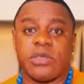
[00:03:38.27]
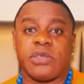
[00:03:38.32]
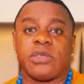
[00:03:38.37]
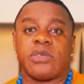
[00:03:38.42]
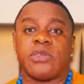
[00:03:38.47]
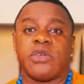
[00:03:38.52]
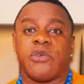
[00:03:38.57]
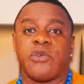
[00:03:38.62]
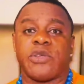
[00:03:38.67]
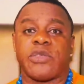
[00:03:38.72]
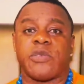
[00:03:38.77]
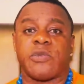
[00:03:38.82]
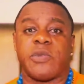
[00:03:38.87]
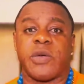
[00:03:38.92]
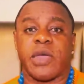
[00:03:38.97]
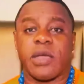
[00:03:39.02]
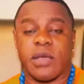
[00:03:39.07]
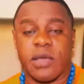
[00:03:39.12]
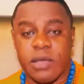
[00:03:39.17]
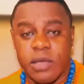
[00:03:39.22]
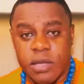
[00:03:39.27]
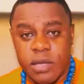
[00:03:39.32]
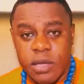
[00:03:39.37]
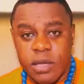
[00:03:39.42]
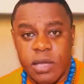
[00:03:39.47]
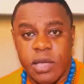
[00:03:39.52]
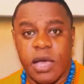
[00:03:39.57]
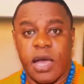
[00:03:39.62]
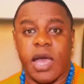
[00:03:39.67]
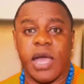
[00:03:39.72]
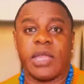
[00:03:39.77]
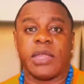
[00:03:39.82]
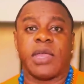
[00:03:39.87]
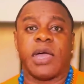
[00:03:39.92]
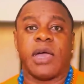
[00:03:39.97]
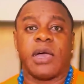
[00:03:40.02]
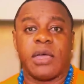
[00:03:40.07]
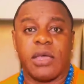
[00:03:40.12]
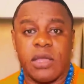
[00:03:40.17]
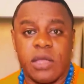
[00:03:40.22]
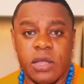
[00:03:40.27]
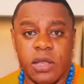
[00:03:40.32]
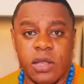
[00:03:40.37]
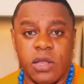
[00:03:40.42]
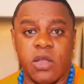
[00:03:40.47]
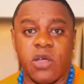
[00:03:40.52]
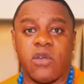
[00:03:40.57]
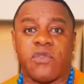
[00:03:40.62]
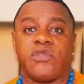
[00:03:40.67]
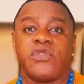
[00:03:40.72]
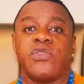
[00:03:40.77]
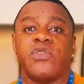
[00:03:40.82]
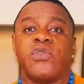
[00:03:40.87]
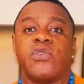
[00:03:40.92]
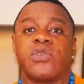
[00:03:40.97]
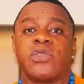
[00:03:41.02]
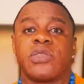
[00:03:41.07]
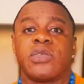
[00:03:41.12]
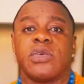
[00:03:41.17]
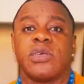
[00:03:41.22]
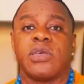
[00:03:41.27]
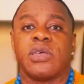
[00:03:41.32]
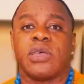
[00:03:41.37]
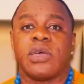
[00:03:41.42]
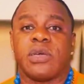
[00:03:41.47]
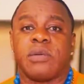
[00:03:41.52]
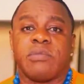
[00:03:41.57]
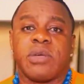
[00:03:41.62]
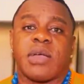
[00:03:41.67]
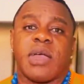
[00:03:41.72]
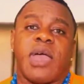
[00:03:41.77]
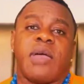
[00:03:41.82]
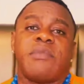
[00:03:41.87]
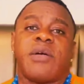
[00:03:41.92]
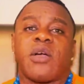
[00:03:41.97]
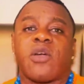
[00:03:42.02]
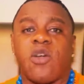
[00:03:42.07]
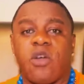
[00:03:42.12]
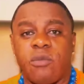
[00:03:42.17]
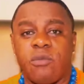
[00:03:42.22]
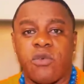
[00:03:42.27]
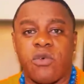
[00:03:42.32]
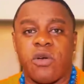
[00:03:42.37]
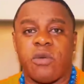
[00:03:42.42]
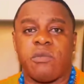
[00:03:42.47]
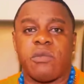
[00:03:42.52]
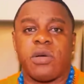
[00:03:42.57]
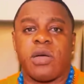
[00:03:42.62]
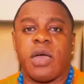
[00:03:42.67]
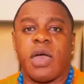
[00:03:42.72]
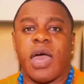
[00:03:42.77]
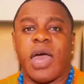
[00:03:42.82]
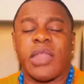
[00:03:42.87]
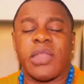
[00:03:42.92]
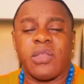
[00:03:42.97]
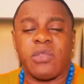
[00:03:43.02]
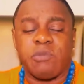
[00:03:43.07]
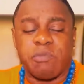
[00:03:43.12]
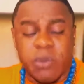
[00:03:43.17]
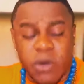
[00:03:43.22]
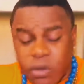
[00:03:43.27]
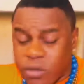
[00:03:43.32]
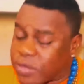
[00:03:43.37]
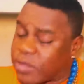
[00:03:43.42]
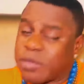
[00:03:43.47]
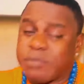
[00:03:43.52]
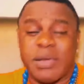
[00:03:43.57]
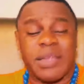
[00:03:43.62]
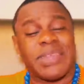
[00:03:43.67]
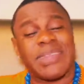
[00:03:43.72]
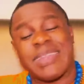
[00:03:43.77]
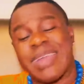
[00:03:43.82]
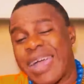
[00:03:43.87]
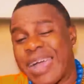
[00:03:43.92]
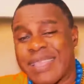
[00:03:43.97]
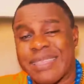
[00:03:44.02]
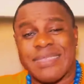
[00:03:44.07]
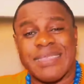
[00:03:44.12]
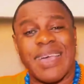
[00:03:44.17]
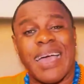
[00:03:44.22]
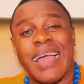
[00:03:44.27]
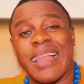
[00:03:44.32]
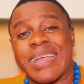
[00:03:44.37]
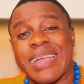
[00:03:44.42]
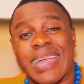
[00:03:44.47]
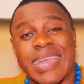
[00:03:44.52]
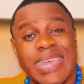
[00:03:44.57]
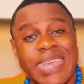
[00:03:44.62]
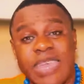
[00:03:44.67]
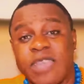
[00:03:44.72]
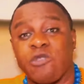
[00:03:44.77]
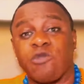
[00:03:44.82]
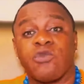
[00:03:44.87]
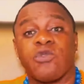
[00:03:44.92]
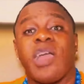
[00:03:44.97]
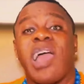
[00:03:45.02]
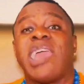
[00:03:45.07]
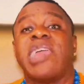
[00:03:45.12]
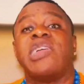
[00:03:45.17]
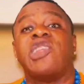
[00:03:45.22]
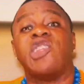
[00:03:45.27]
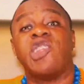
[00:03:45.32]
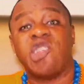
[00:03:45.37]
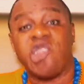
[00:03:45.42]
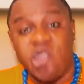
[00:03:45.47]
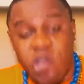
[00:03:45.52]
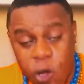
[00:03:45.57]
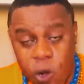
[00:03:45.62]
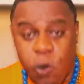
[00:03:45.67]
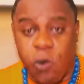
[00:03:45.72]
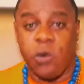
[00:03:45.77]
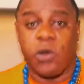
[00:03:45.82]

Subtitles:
Your respect, honor, love you. Because I'm a come home, and plus, I'm a the dance hall king right now.